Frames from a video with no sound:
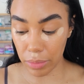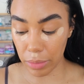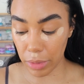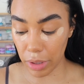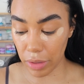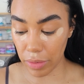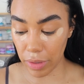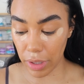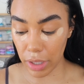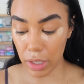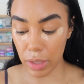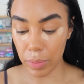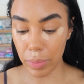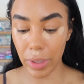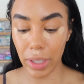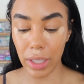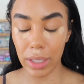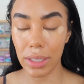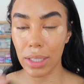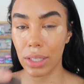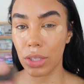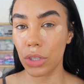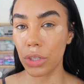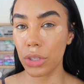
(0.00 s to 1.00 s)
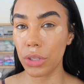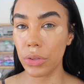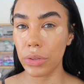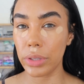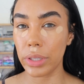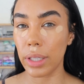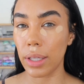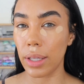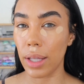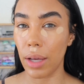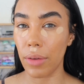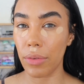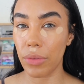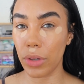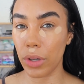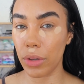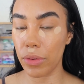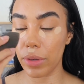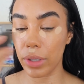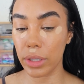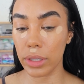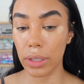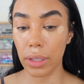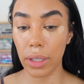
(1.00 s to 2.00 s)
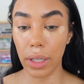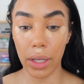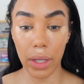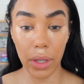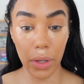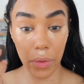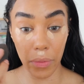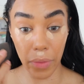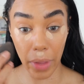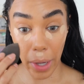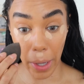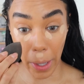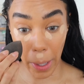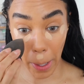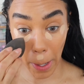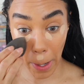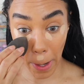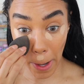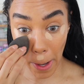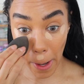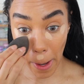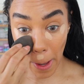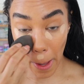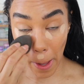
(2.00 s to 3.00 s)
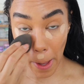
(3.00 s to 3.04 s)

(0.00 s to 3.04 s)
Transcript: of my face because I just use the leftovers and I go there.